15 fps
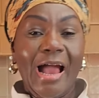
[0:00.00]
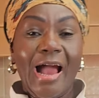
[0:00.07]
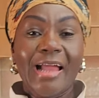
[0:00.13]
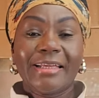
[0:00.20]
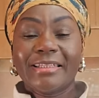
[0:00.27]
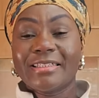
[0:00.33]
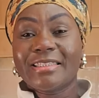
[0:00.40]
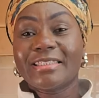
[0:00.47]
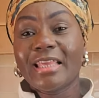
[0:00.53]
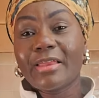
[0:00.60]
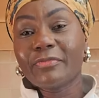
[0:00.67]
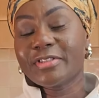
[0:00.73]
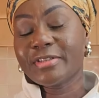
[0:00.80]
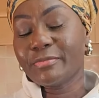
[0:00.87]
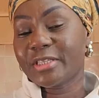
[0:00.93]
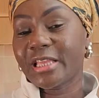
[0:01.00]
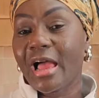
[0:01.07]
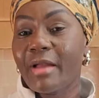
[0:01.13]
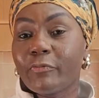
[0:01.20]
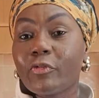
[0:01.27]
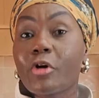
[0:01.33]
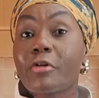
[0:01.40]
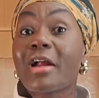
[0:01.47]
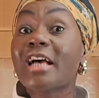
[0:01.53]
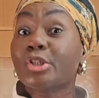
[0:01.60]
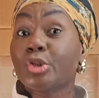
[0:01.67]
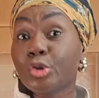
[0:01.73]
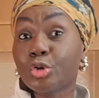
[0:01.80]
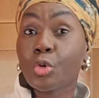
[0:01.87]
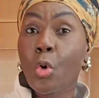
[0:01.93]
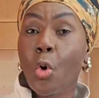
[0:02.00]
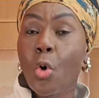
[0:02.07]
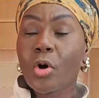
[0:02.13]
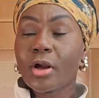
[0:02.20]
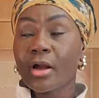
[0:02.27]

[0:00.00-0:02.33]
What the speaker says: I can save some time for us to talk,